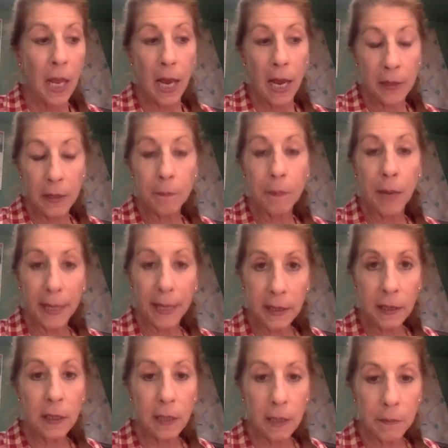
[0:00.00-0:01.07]
And the
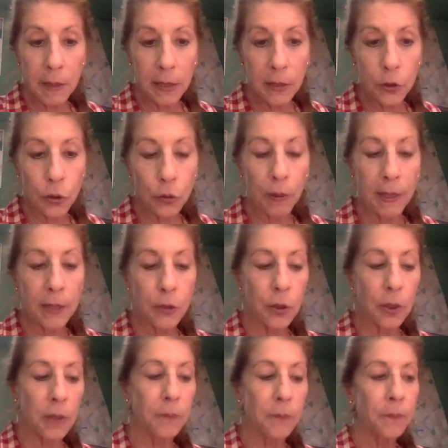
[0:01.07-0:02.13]
Biden
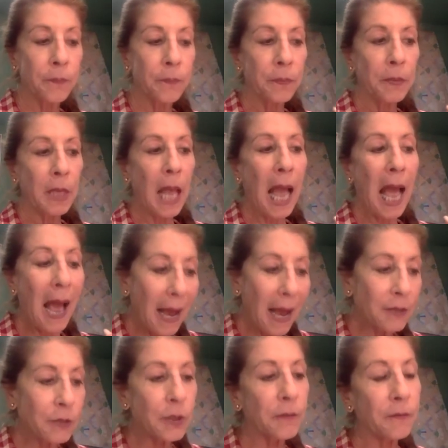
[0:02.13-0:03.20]
administration
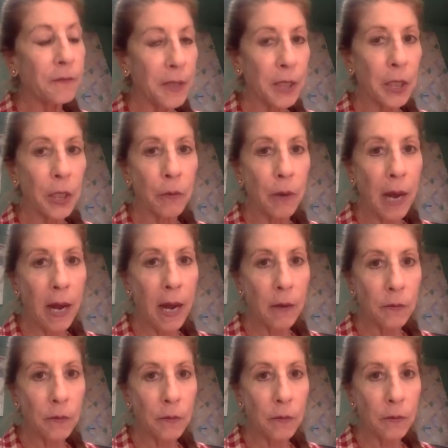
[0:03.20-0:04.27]
has to figure
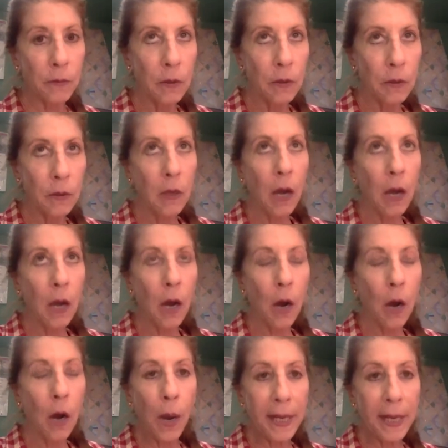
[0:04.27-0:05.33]
out a
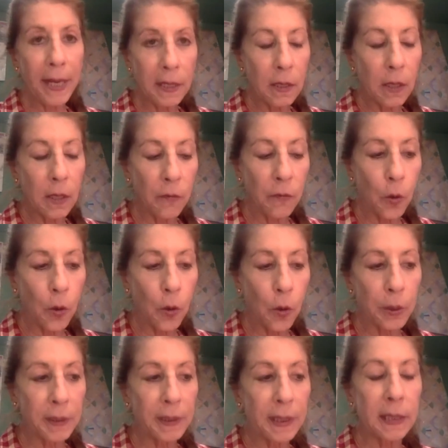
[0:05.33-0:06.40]
way to go
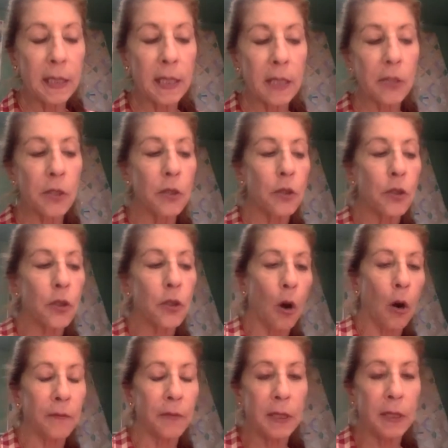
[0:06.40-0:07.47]
forward that doesn't
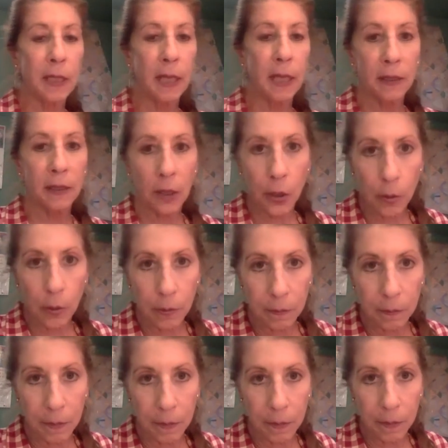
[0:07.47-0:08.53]
starve to death the Cuban
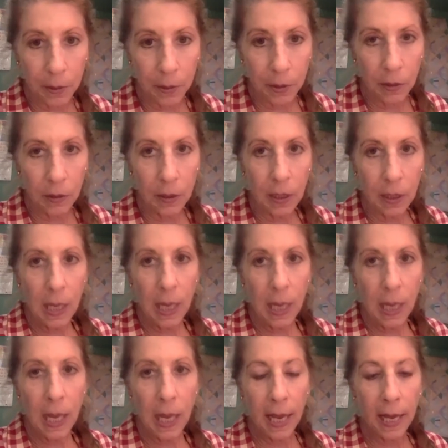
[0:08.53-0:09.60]
people.
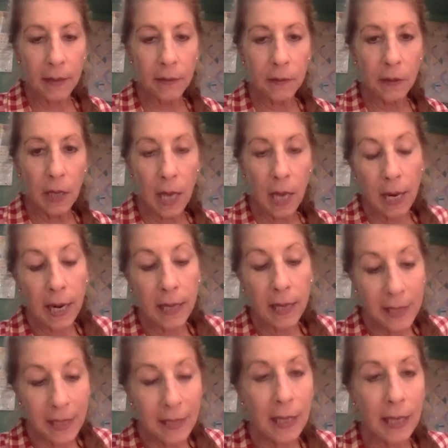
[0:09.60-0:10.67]
And I
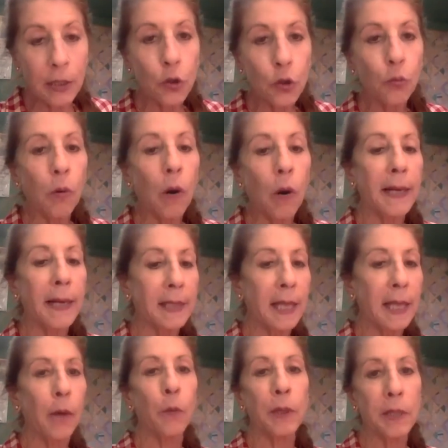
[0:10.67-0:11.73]
think they tried
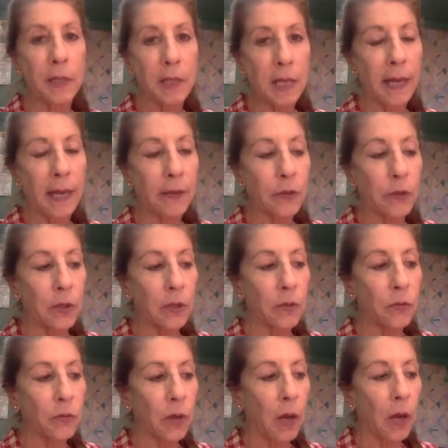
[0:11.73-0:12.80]
that with
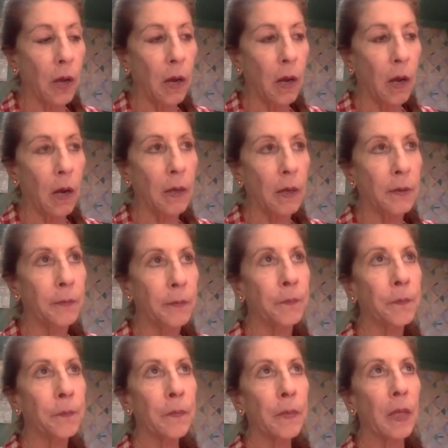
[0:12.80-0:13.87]
sanctions on
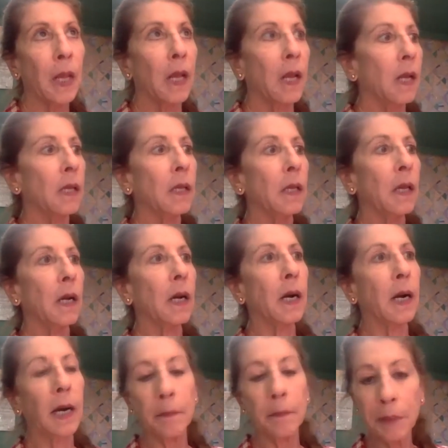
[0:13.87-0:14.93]

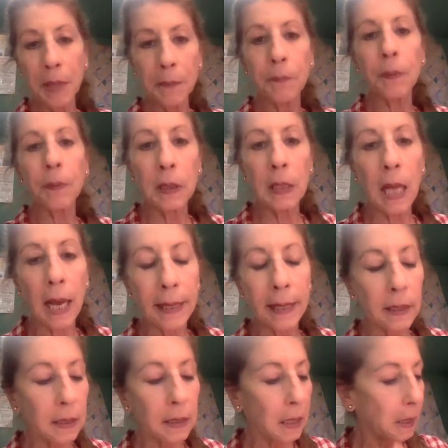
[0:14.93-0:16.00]
people
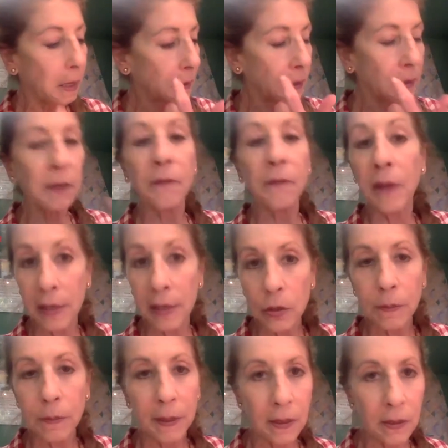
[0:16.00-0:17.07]
like the
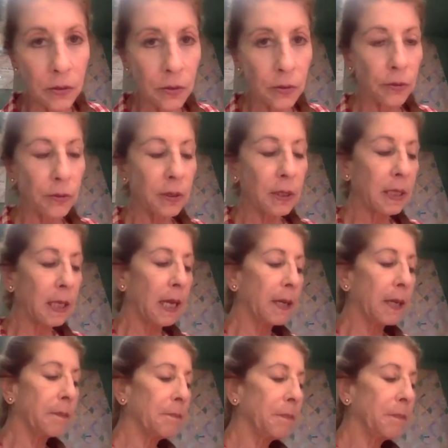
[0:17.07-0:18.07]
defense minister today.